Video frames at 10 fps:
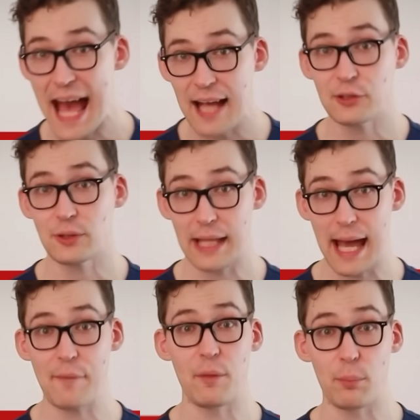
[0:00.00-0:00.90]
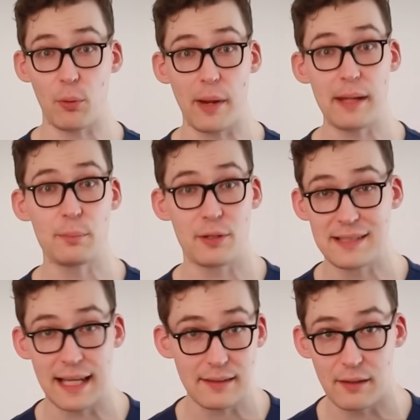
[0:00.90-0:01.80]
actually have a
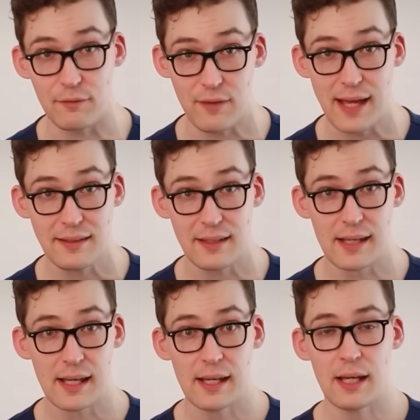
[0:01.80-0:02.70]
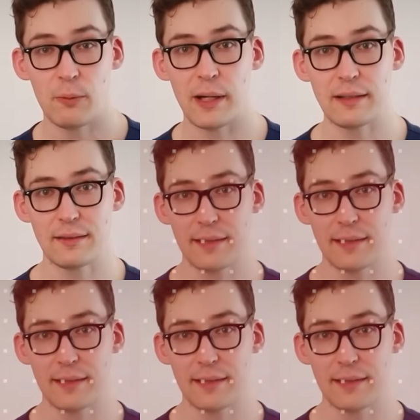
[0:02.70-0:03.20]
brain-protected effect? Well,